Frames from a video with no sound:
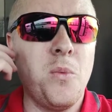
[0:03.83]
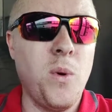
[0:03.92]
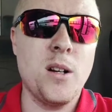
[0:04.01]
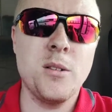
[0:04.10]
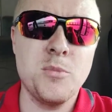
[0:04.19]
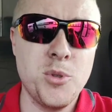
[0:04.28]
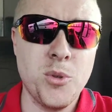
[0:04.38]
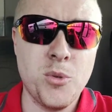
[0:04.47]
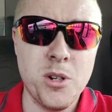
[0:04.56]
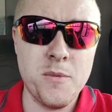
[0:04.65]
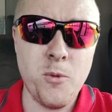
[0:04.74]
welcome to a
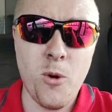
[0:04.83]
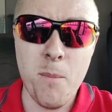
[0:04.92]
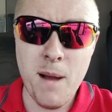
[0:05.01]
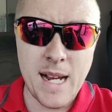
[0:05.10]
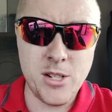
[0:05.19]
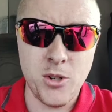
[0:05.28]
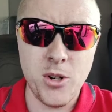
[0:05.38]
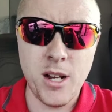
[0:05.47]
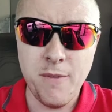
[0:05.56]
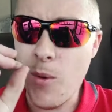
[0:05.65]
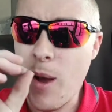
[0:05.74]
quick reminder
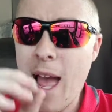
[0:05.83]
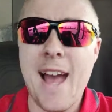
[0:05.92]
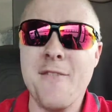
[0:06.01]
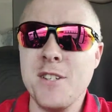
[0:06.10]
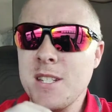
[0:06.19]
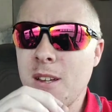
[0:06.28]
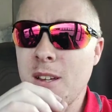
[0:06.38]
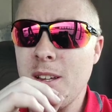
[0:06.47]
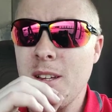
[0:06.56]
if you haven't